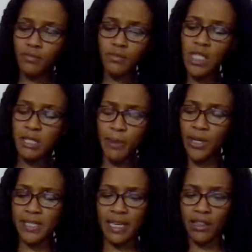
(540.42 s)
spirit
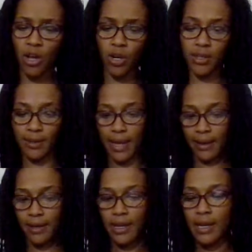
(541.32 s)
is saying longer than that.
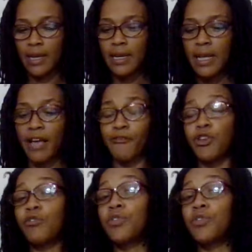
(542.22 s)
If you've